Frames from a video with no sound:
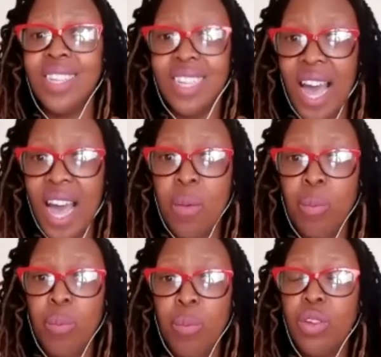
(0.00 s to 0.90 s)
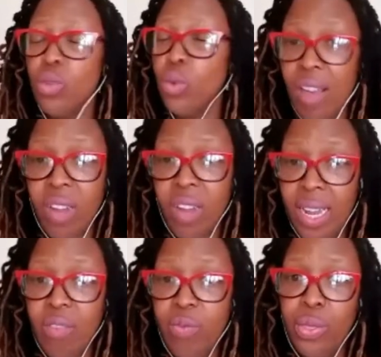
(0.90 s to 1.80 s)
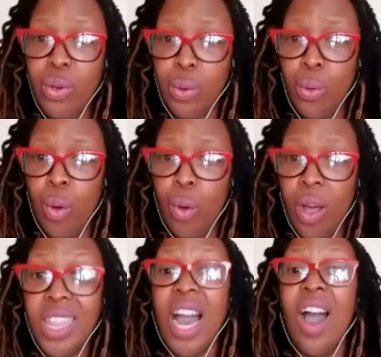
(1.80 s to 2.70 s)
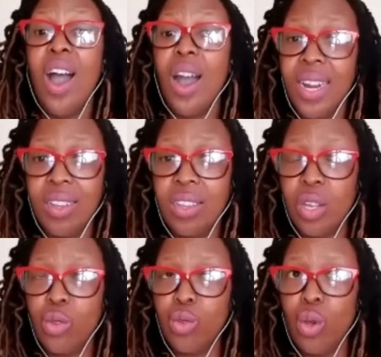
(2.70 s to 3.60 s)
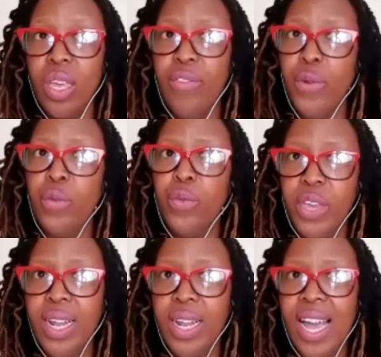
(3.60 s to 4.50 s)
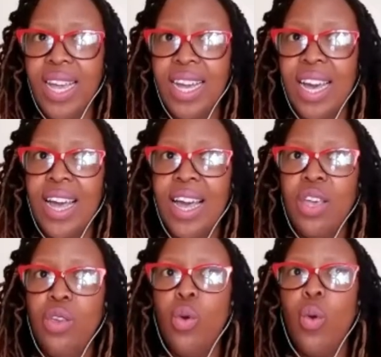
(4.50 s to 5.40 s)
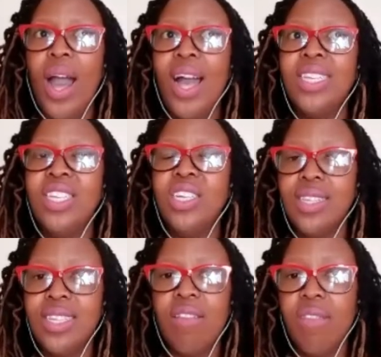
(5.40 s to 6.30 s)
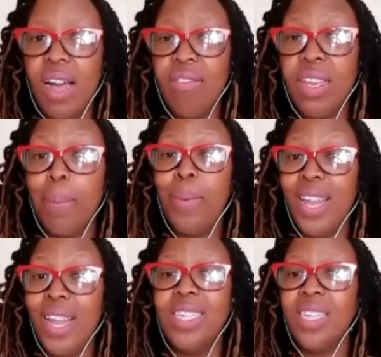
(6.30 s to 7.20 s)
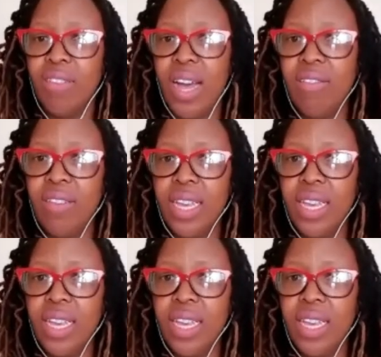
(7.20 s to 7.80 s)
time to ever live through. The hardest. So if you feel like you are just surviving, barely surviving,